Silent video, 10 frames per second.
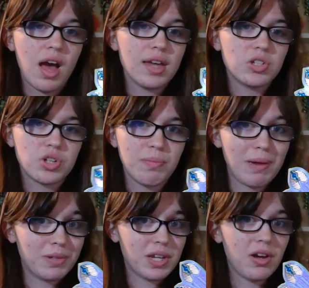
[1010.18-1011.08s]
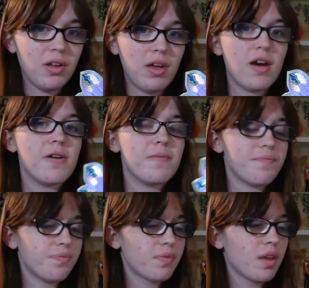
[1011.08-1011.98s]
Aisha by Mattel,
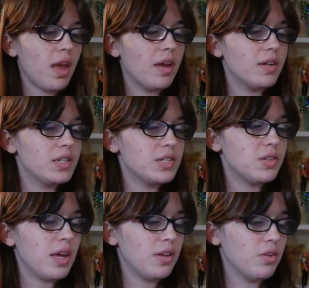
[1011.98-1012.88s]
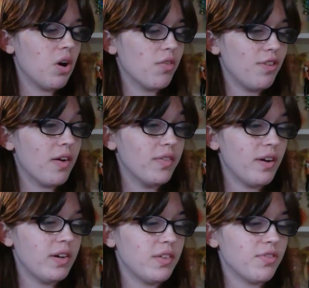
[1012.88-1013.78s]
um, and they are very,
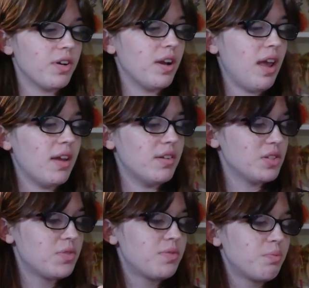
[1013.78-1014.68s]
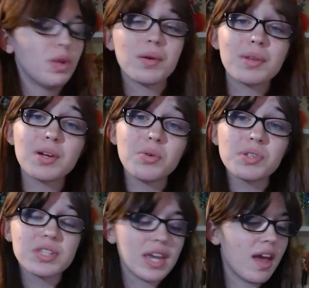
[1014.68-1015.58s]
very different, and it's really, really cool
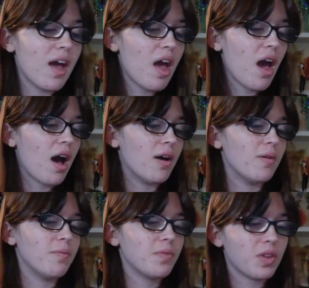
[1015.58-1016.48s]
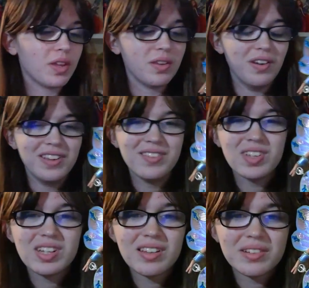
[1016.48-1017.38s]
to see. Um, and
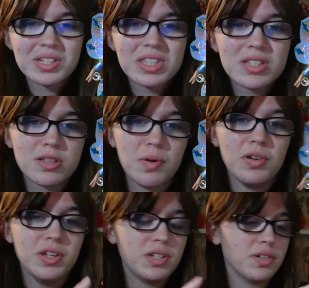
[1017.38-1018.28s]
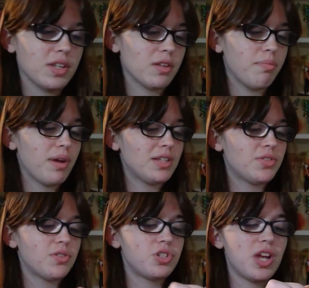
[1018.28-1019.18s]
even just these small details, like the
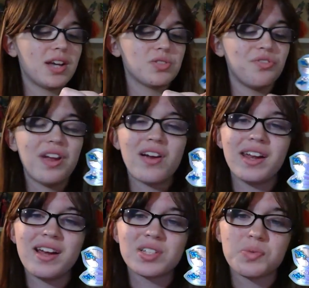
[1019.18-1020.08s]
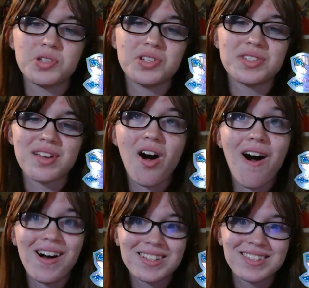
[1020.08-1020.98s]
bracers, she has her fairy dust, which is
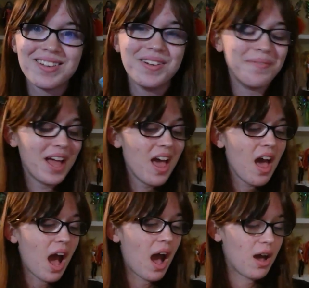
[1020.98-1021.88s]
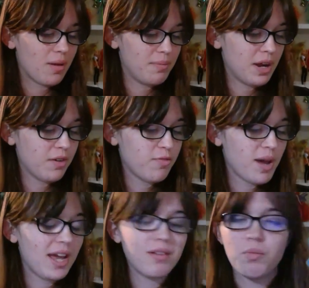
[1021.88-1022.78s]
awesome. Um, none of
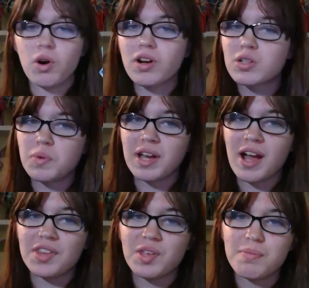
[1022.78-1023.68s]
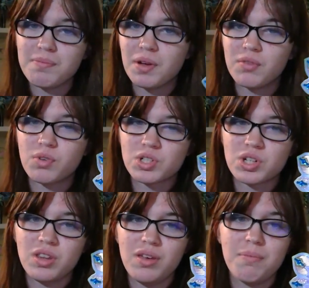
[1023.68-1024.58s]
mine worked when I got them,
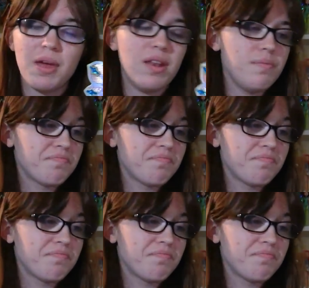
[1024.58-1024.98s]
unfortunately, but